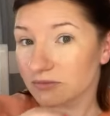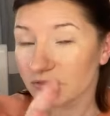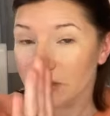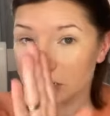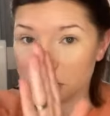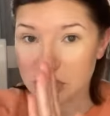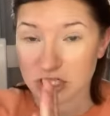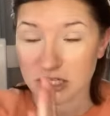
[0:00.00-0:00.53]

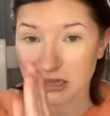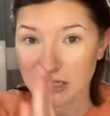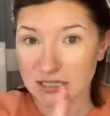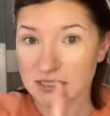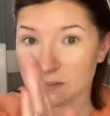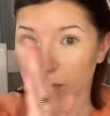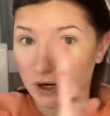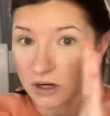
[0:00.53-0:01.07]
finished in
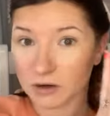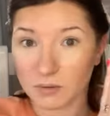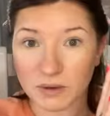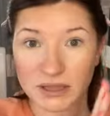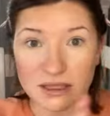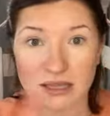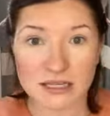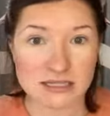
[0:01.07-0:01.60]
this
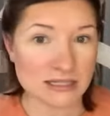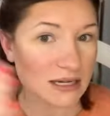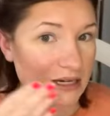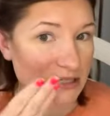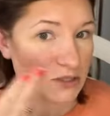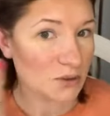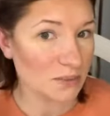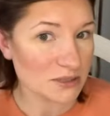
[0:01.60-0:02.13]
part with this side.